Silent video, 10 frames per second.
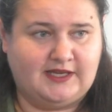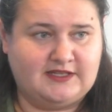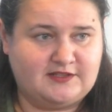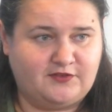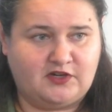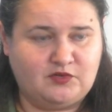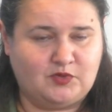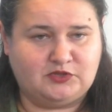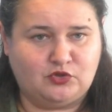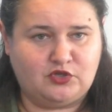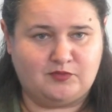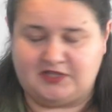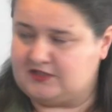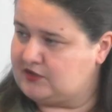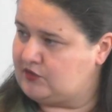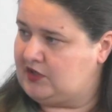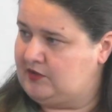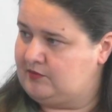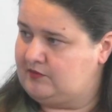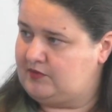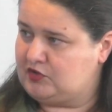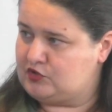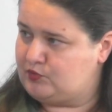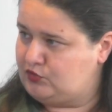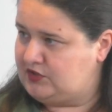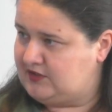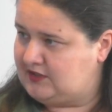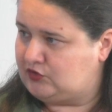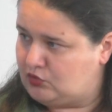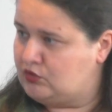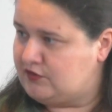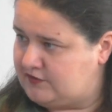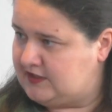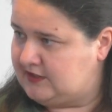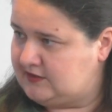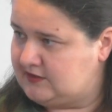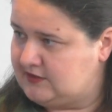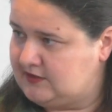And it's a very well-documented crime because Putin did all of that